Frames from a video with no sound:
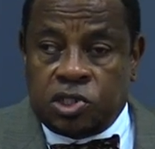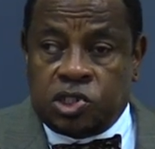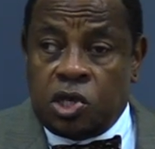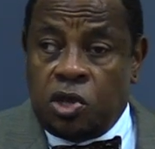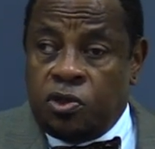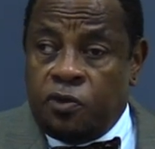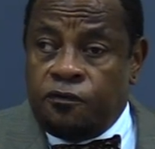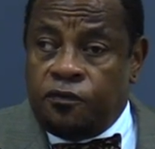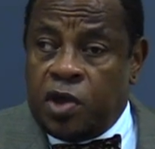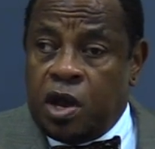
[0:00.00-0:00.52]

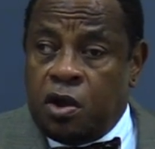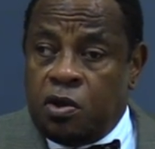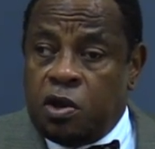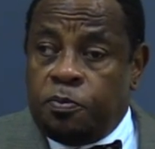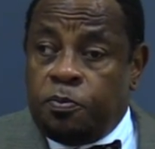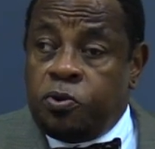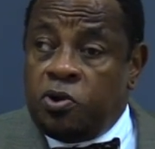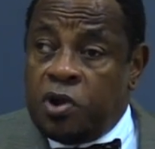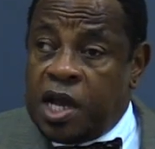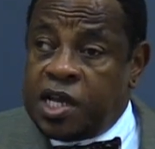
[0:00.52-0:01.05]
So the very
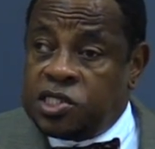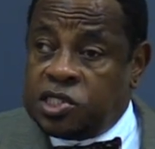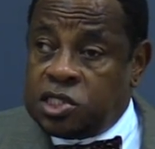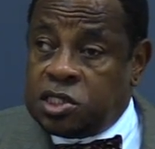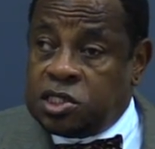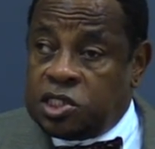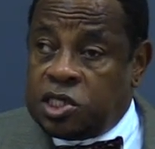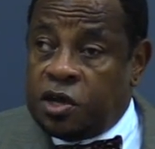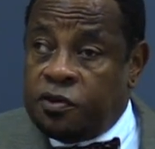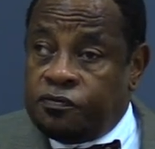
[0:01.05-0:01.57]

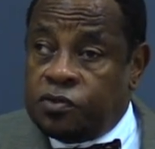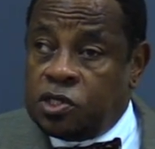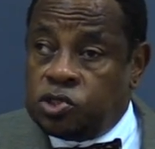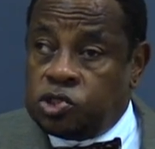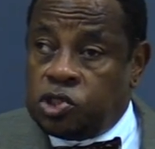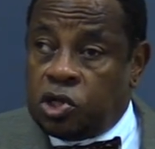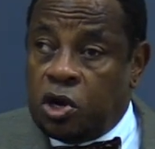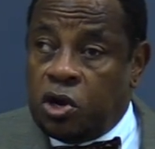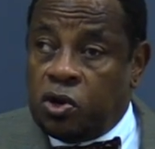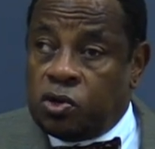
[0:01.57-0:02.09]
presence of the
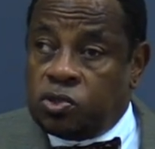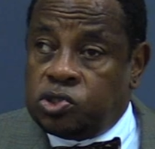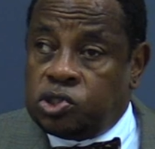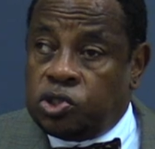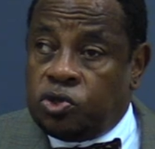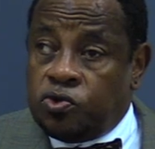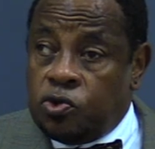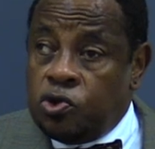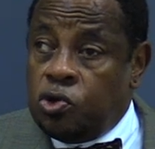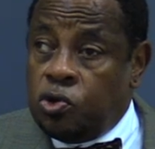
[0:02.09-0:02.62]

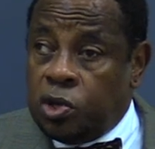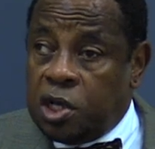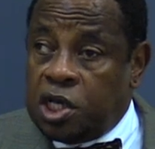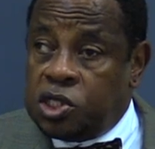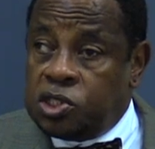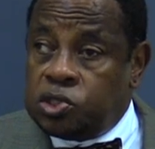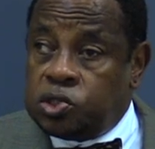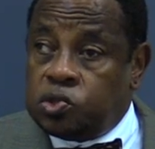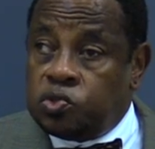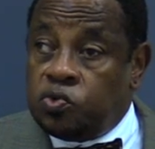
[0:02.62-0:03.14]
church through
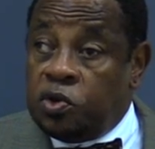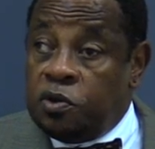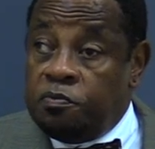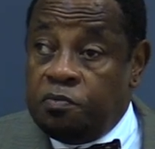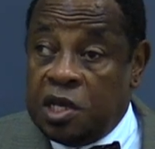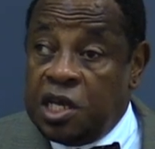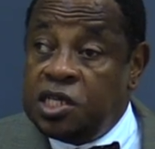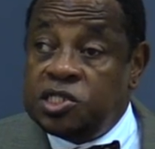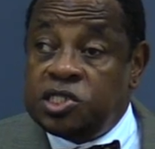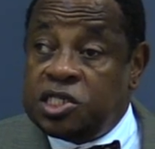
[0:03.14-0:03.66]
history
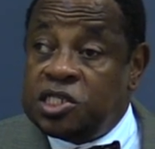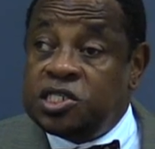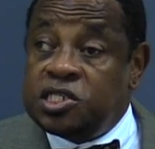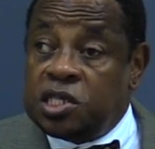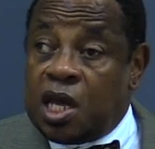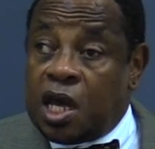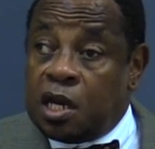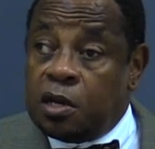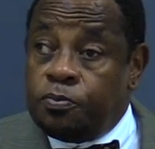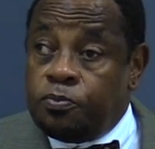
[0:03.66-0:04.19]
means it's
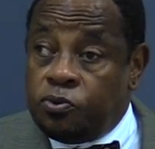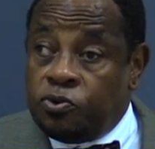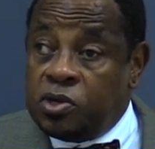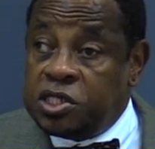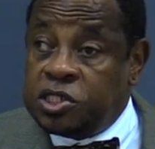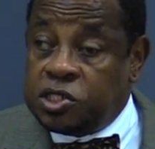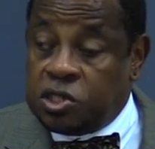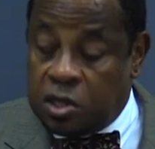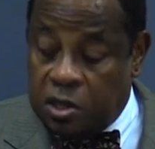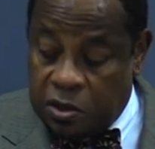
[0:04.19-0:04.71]
not a
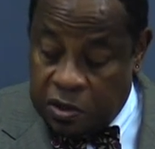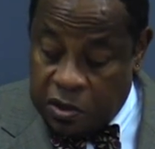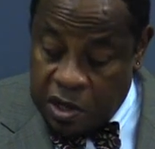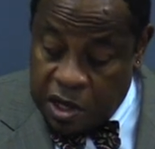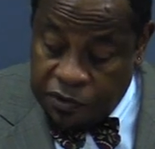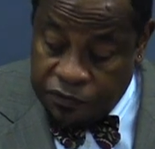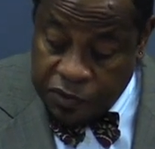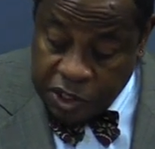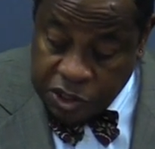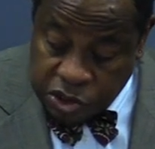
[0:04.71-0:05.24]
prisoner
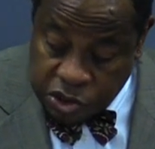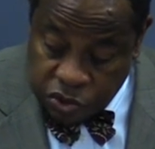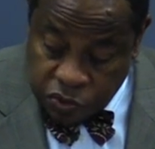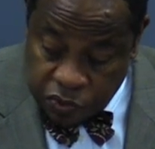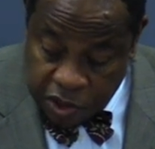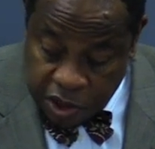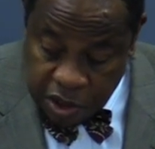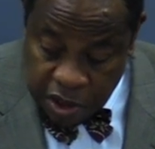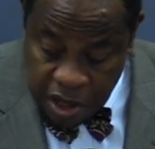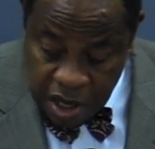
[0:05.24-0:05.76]
of
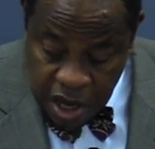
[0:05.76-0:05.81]
history.